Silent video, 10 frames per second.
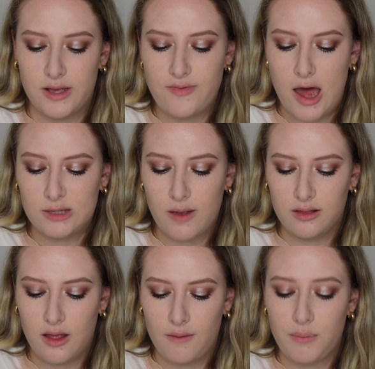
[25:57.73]
and that's
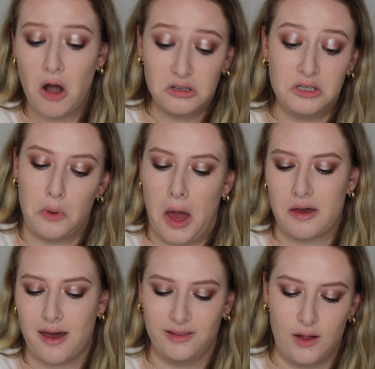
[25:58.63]
partly why
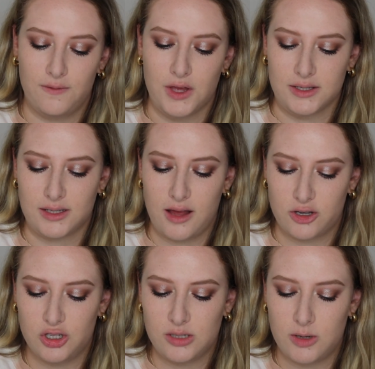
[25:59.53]
I love this
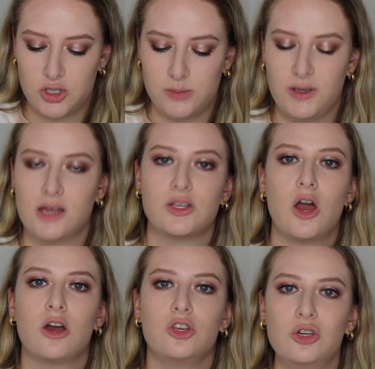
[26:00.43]
collection so much, is because
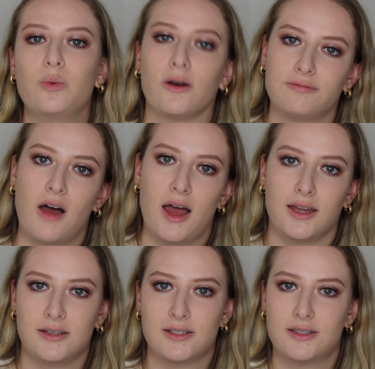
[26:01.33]
you will
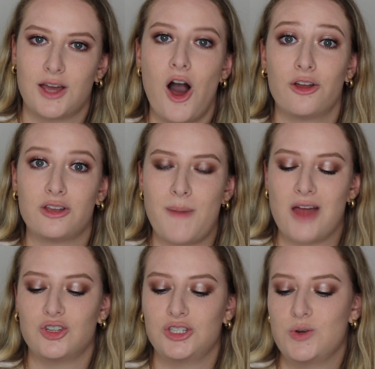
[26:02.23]
find the color that
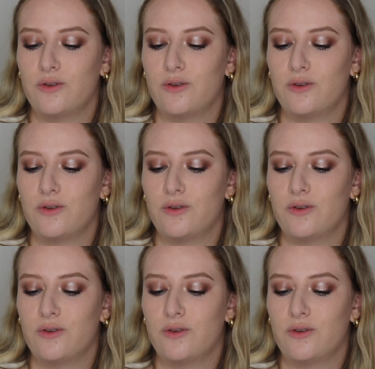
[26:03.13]
matches you.